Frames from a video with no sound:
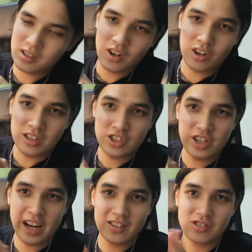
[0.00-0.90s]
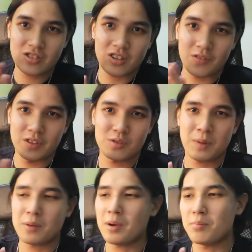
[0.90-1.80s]
on the chest of the
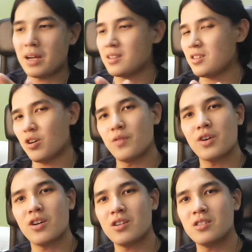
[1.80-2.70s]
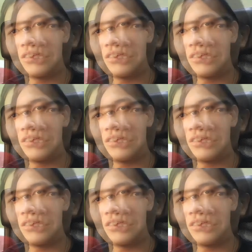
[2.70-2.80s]
Spider-Man. But overall,